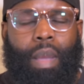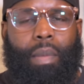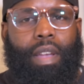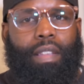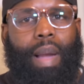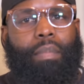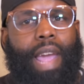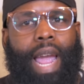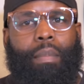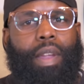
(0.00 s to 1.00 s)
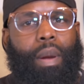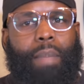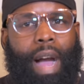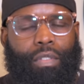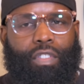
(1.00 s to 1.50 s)
Because I'm damn near
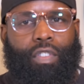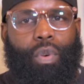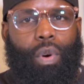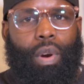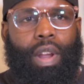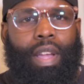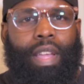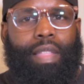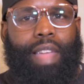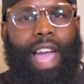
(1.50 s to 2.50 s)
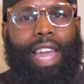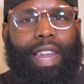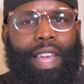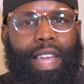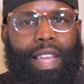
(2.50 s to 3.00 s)
about sure
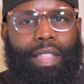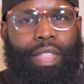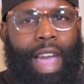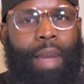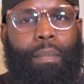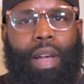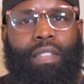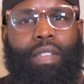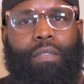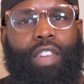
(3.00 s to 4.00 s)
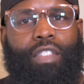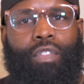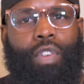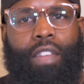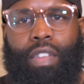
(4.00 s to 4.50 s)
that they must have just
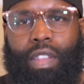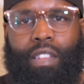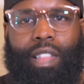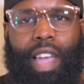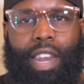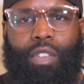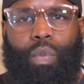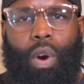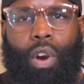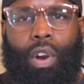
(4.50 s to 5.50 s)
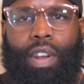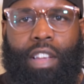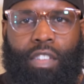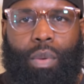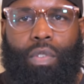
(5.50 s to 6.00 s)
trusted this lady's word
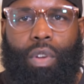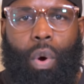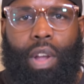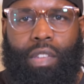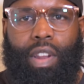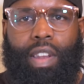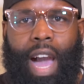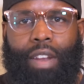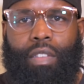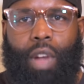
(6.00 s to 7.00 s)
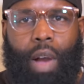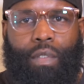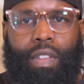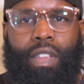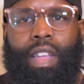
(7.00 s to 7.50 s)
that she was going to the doctor's
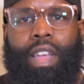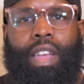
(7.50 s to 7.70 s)
office,